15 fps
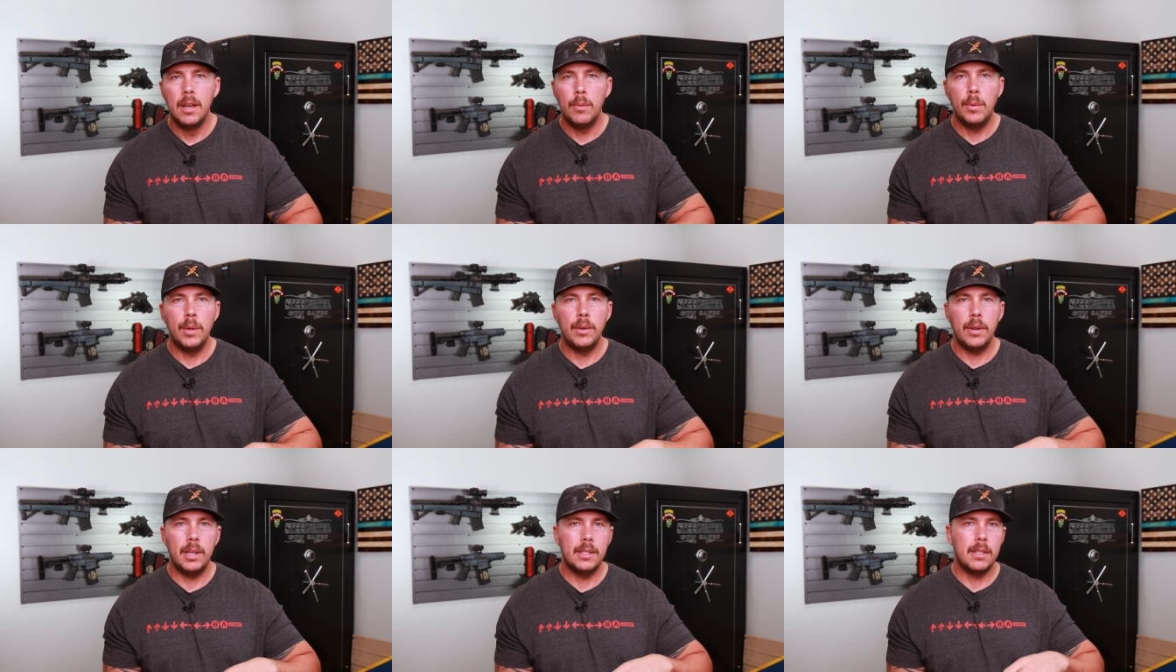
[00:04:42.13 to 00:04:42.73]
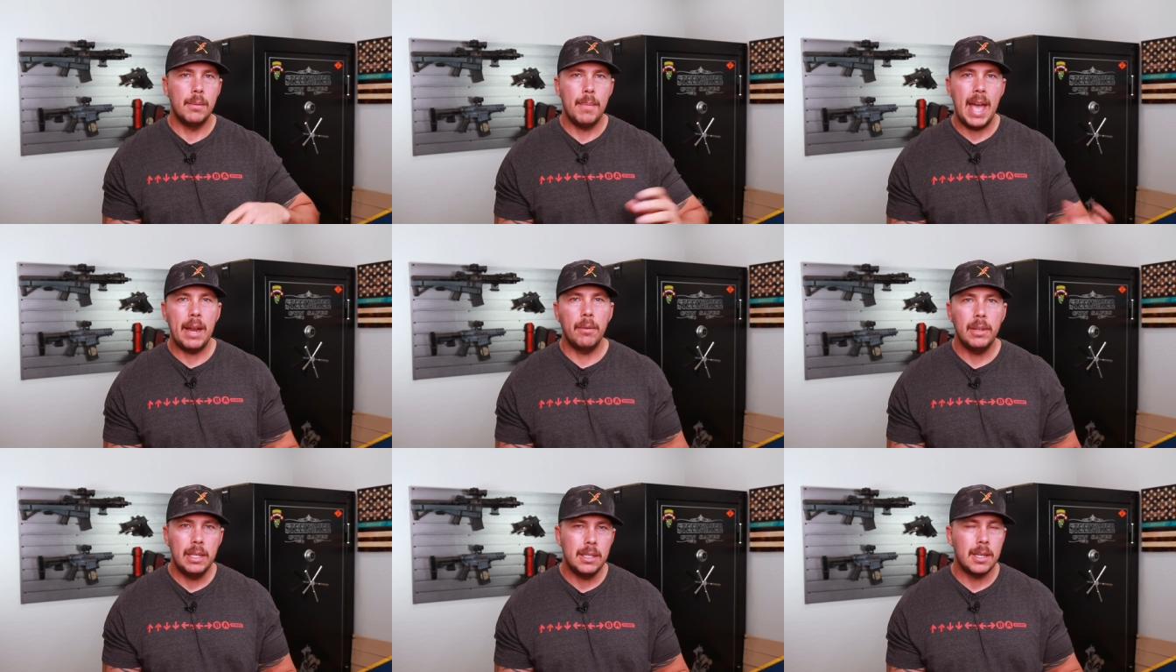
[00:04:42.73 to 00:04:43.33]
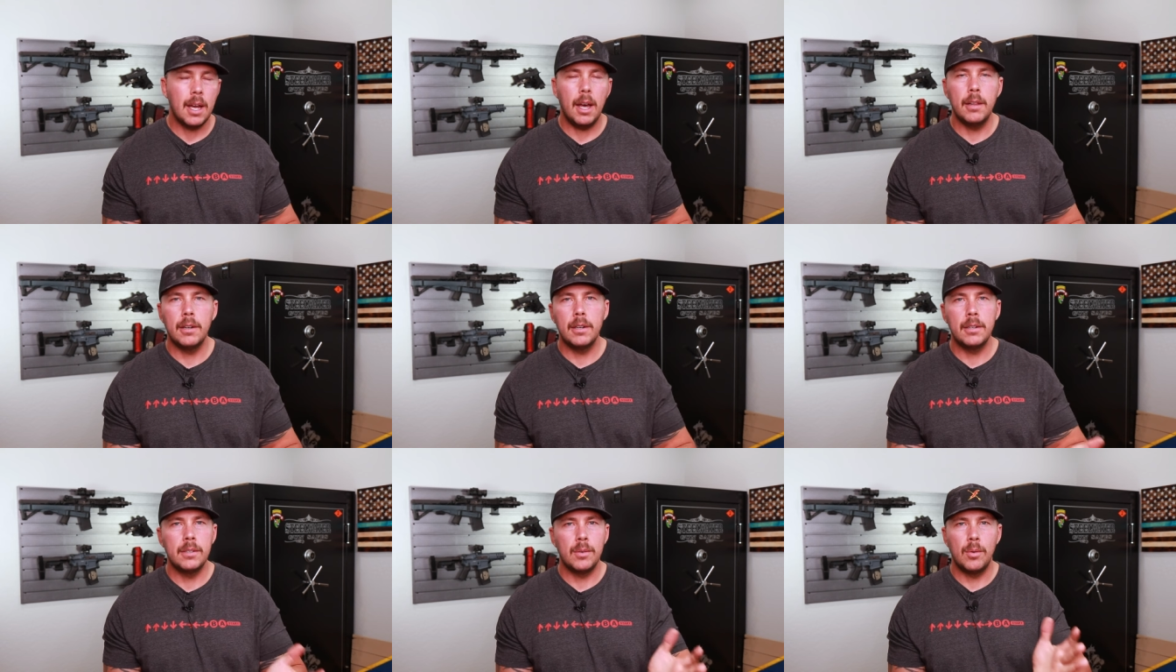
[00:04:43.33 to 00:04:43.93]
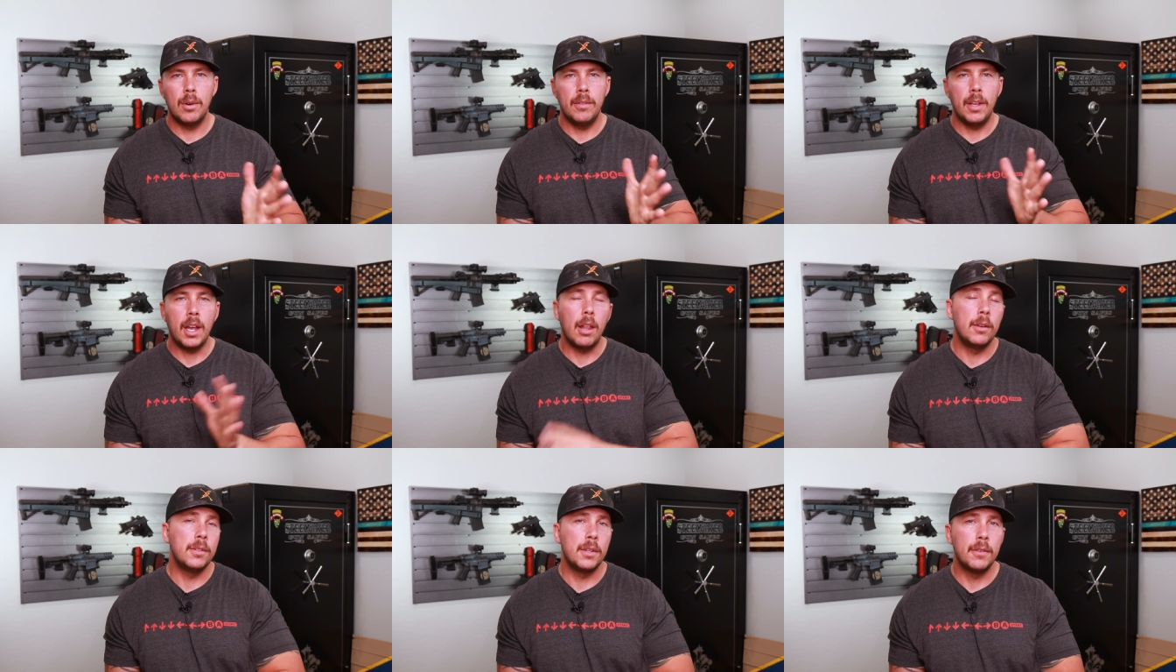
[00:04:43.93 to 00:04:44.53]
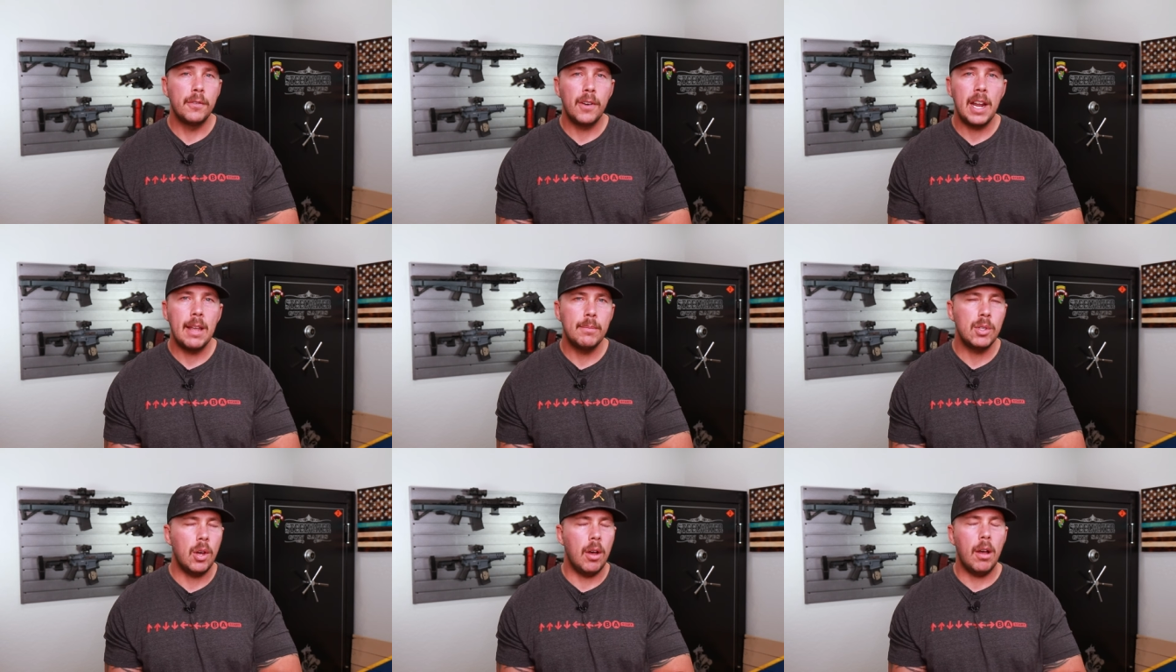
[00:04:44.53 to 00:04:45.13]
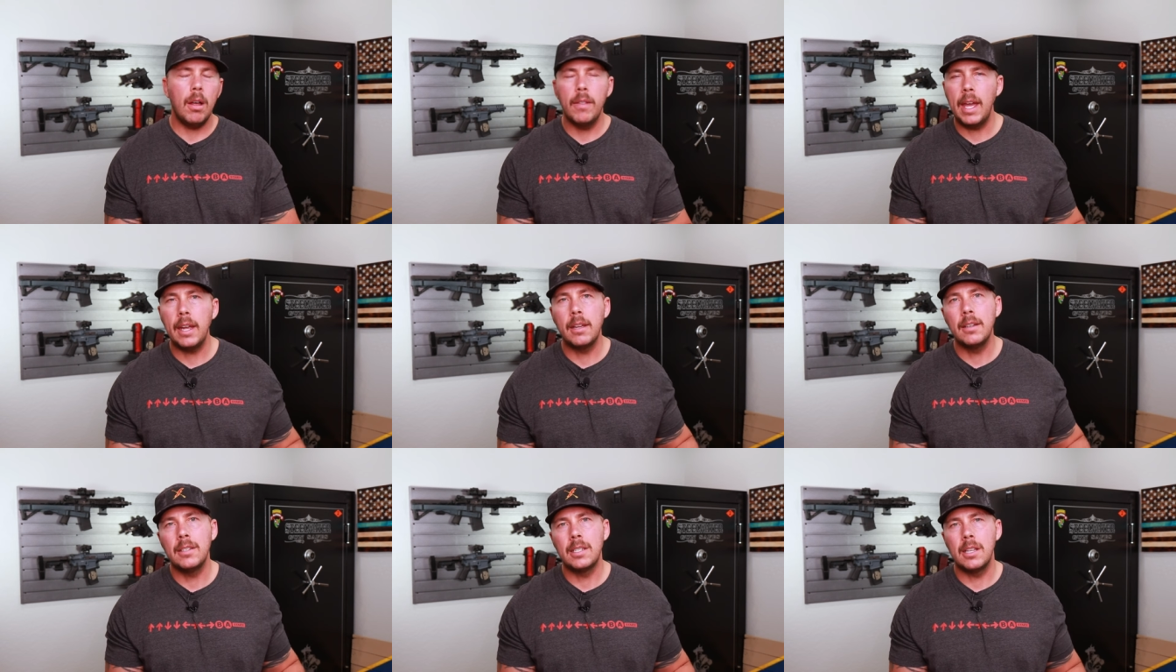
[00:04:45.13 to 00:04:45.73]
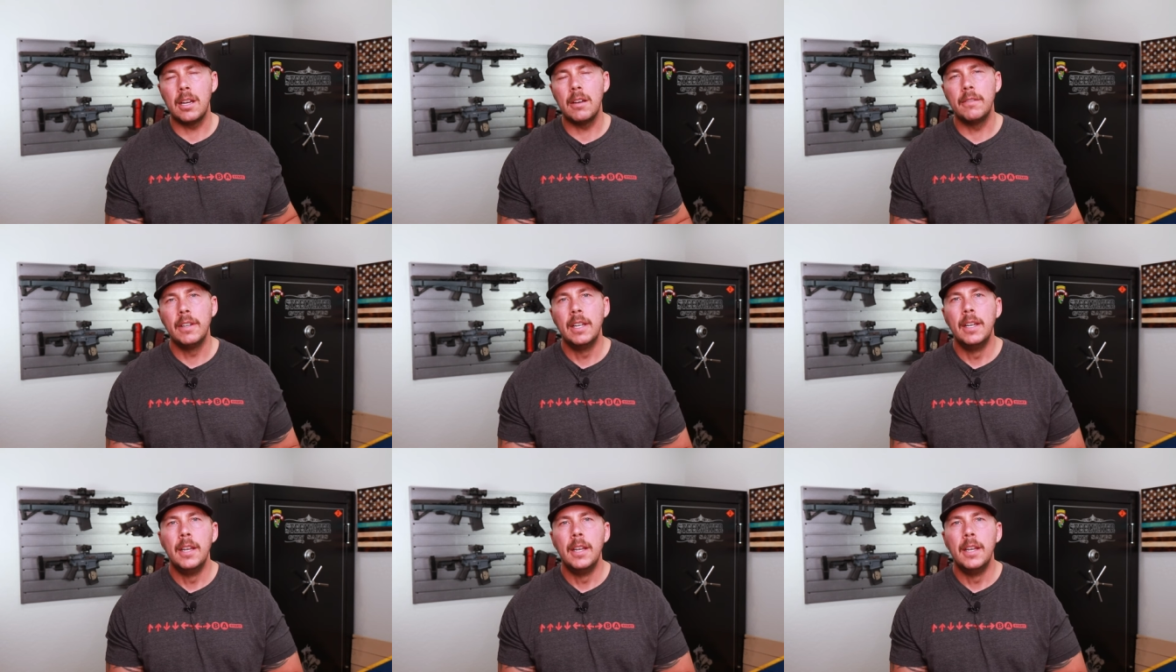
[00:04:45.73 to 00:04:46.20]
whether it's the mag release colors or the colors of the frames, all that good stuff.